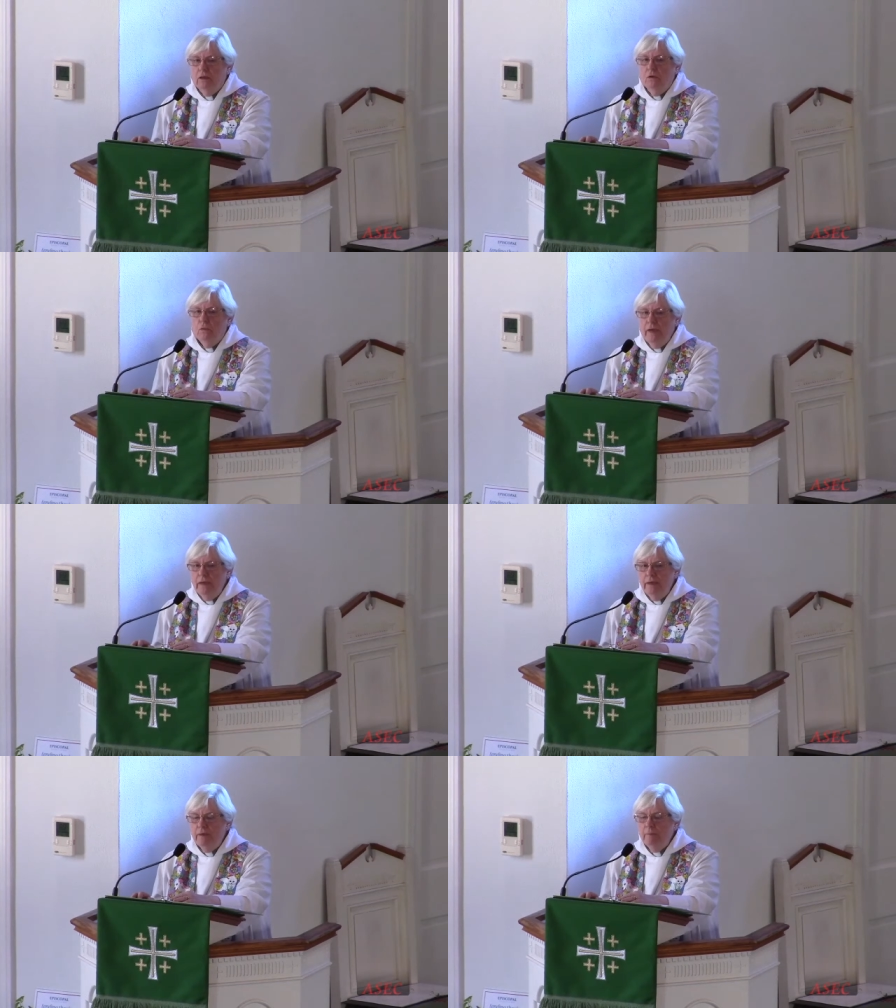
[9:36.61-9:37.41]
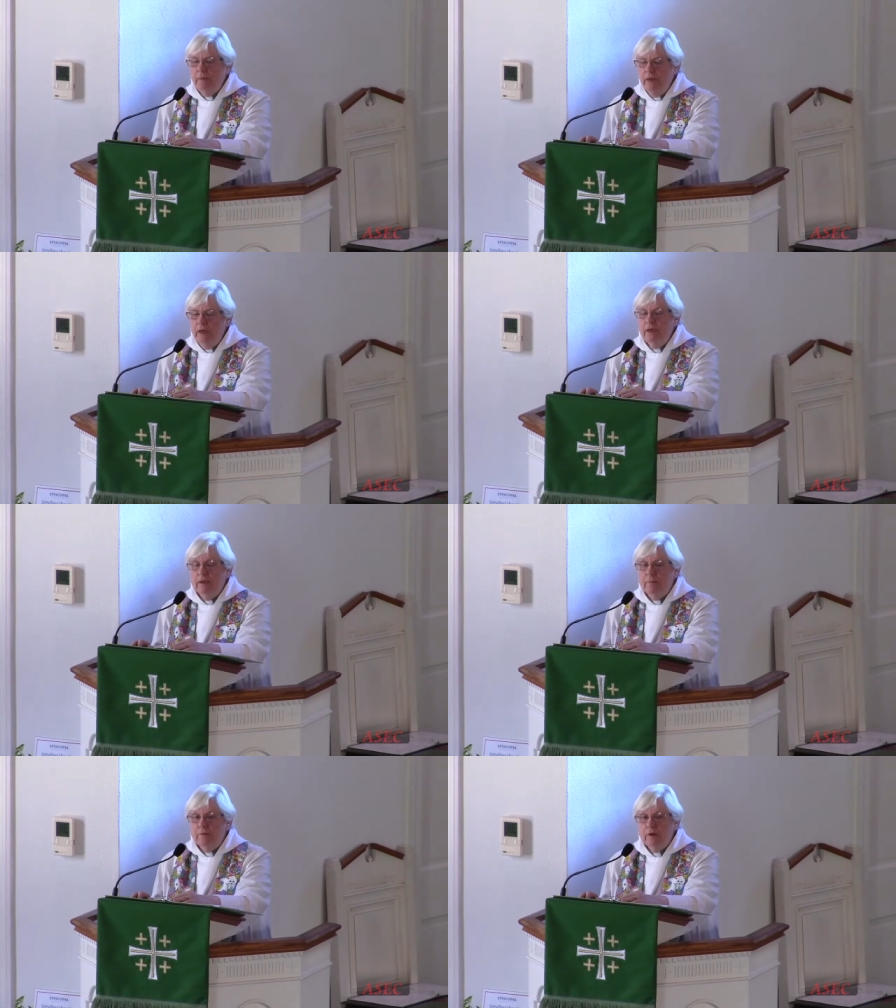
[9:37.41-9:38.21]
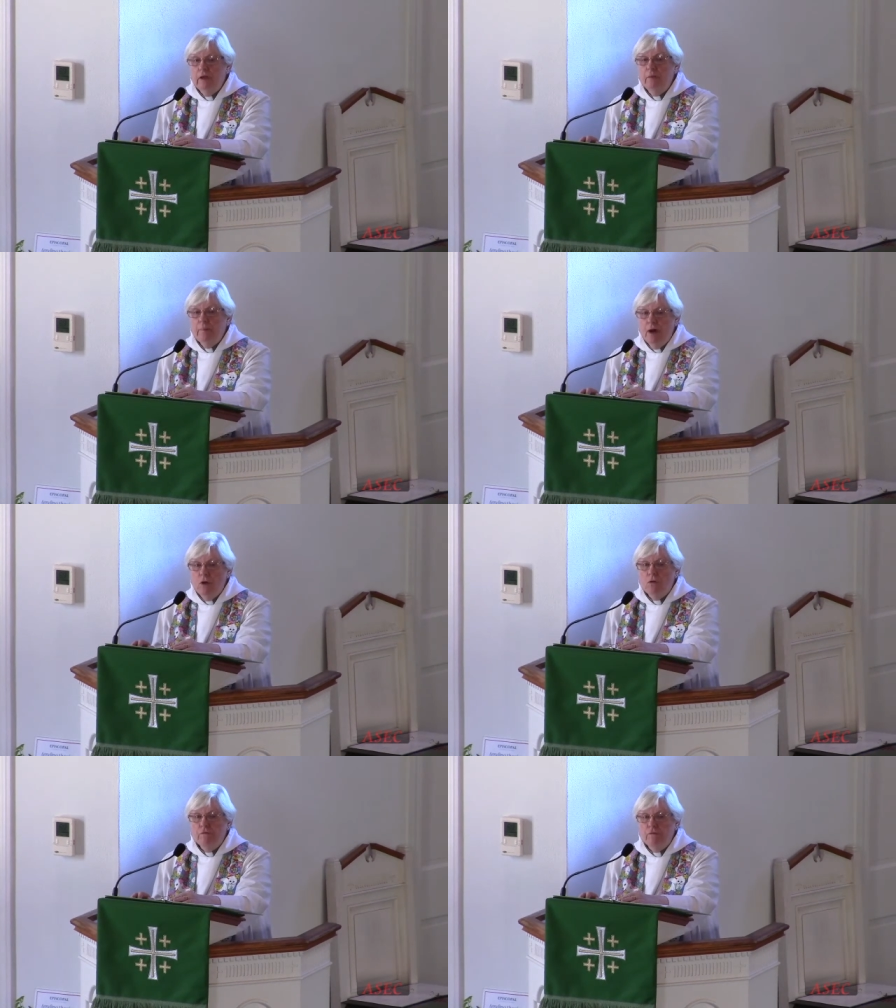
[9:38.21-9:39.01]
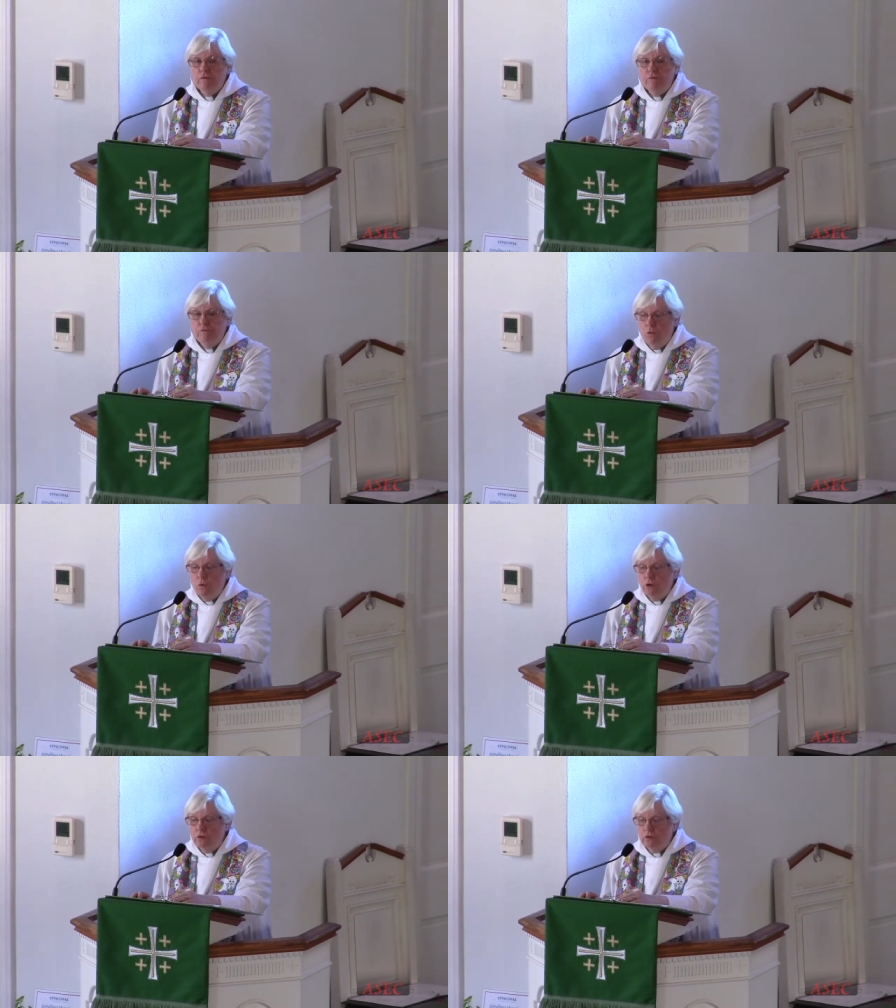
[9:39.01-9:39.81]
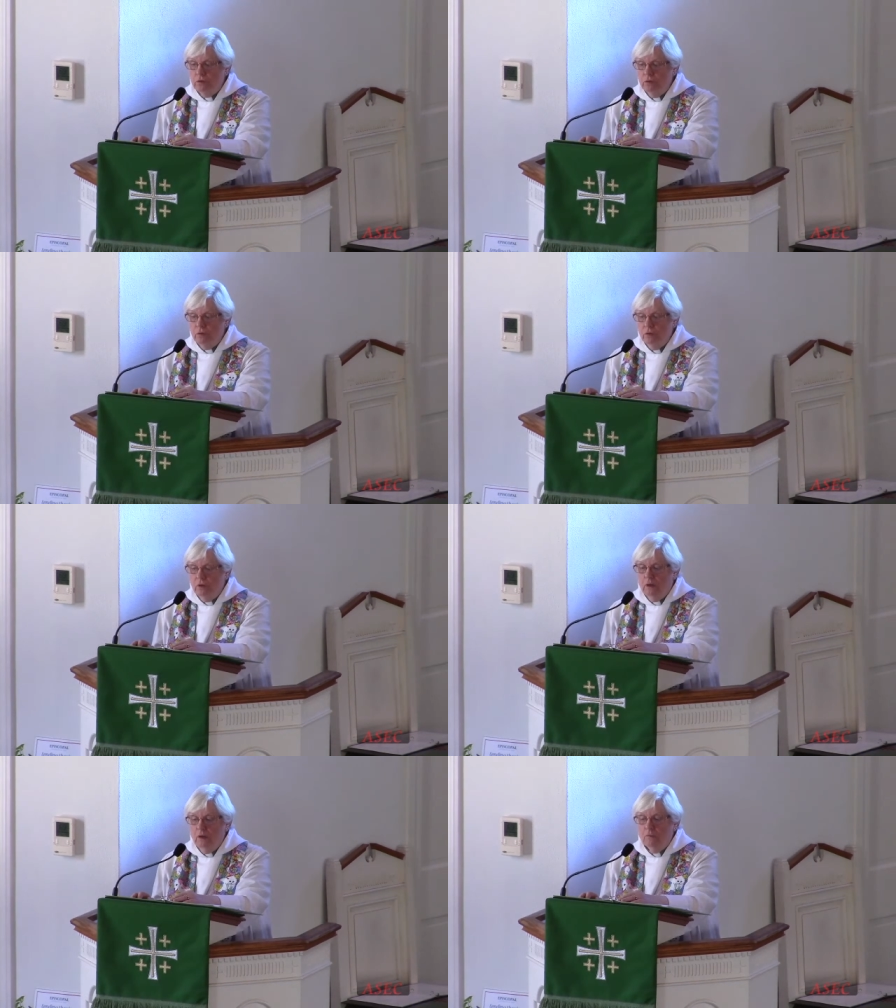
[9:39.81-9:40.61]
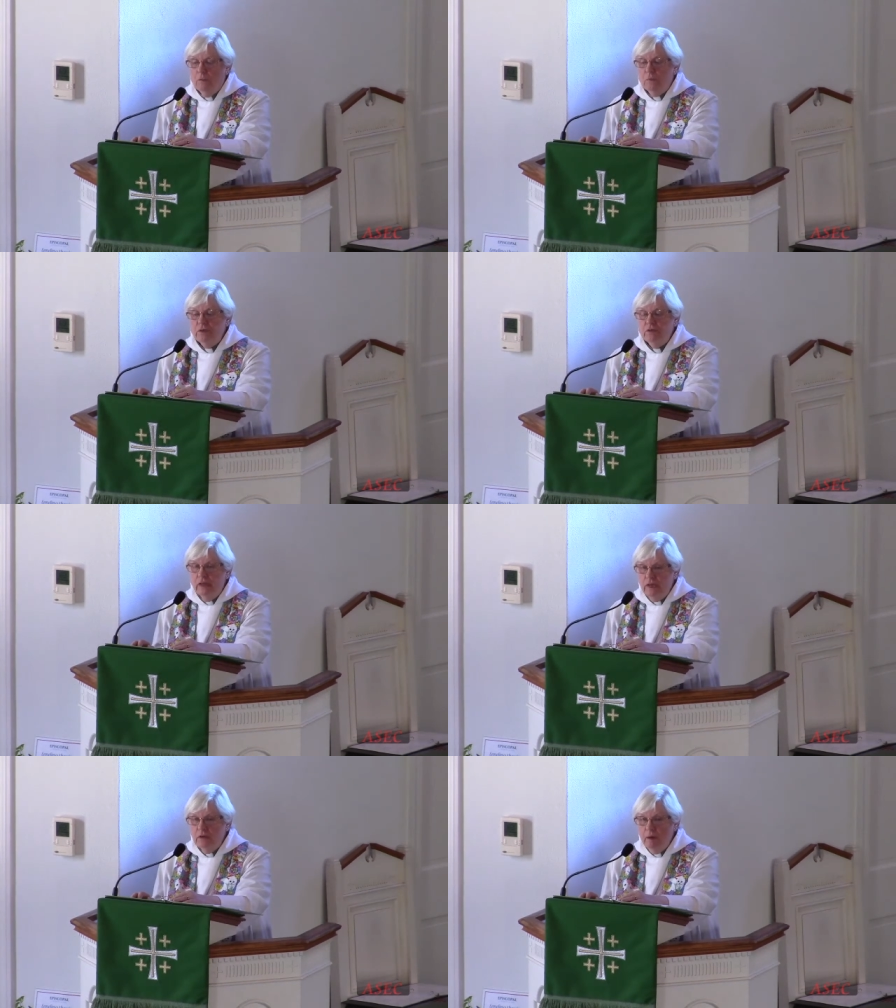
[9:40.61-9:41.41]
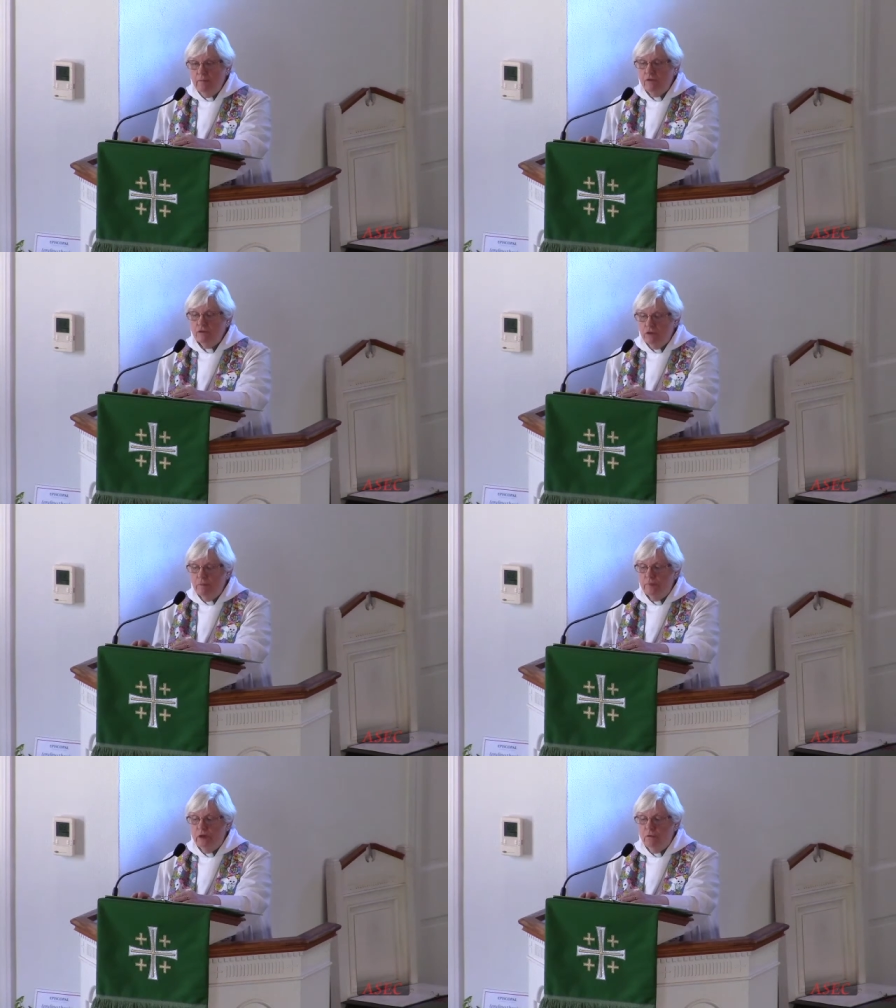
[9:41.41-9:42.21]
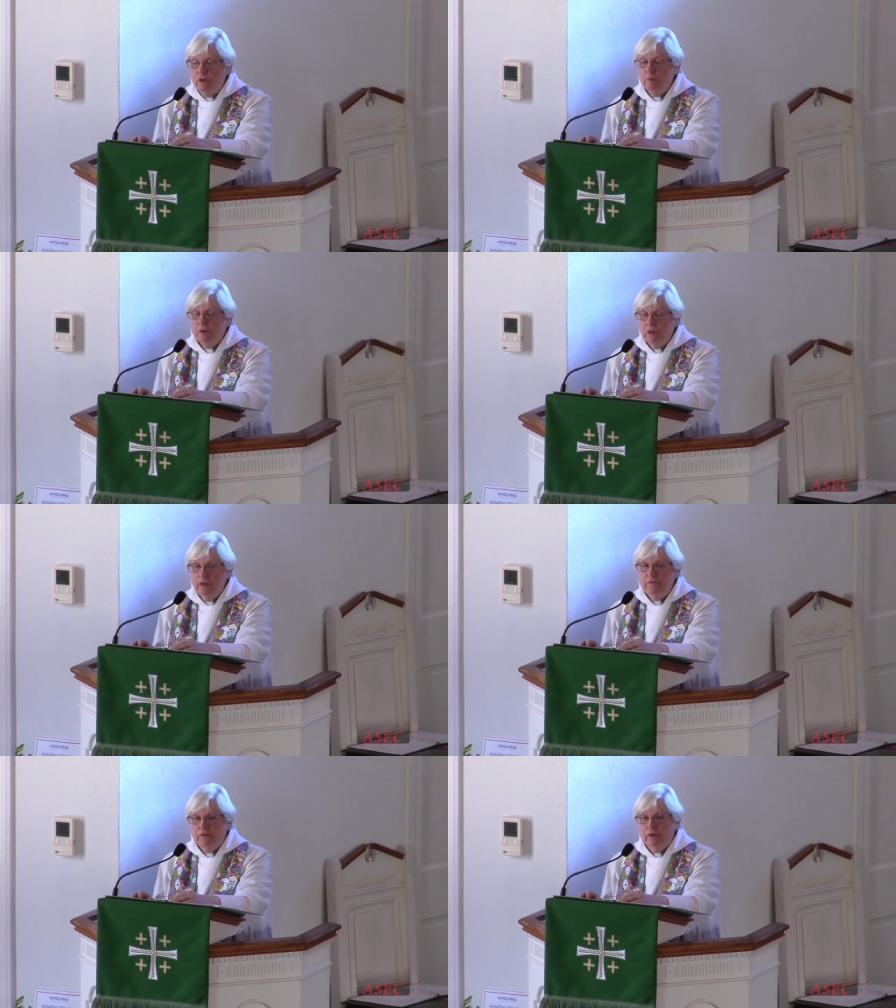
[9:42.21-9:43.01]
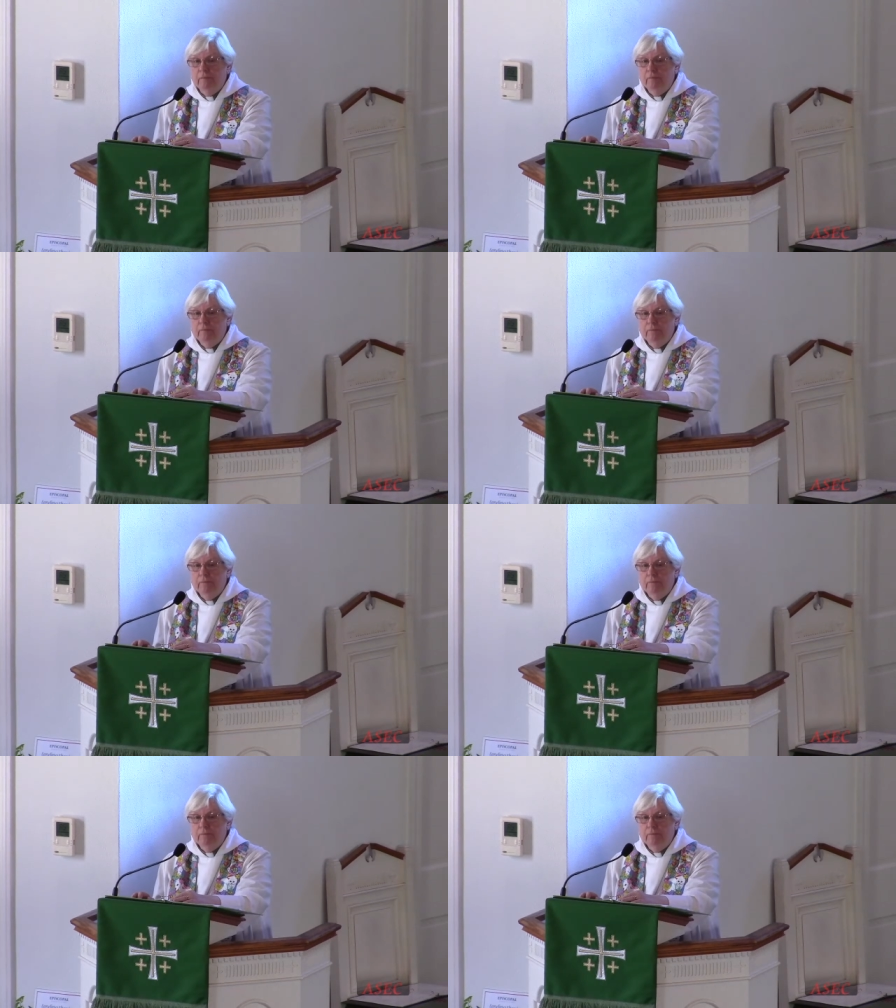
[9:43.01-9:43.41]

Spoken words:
We can be a pretty powerful force when we stand up for something we believe in.